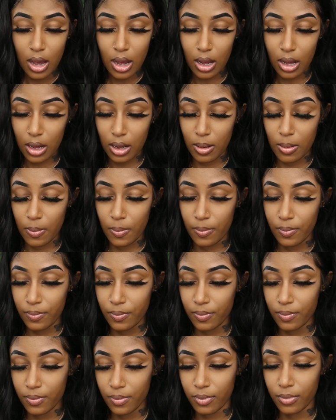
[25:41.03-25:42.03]
but
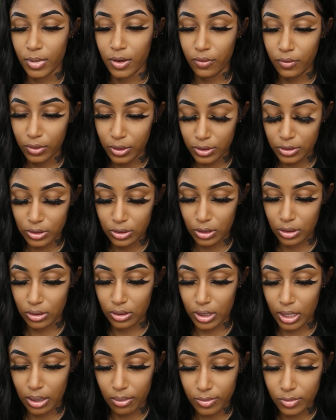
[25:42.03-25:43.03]
of course, you
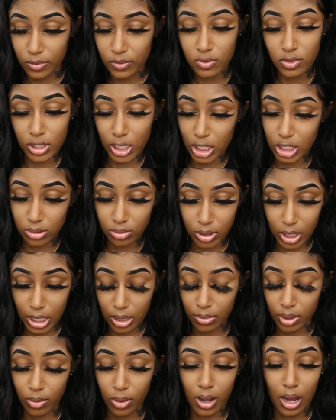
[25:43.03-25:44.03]
know, it comes with
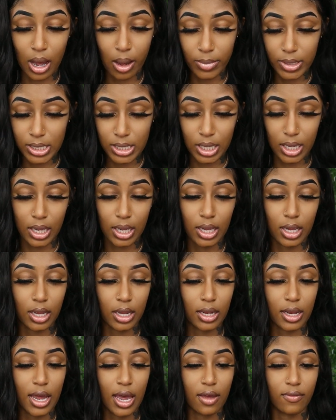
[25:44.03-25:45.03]
judgment, people commenting
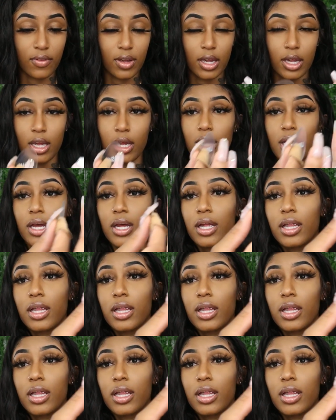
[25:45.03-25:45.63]
and having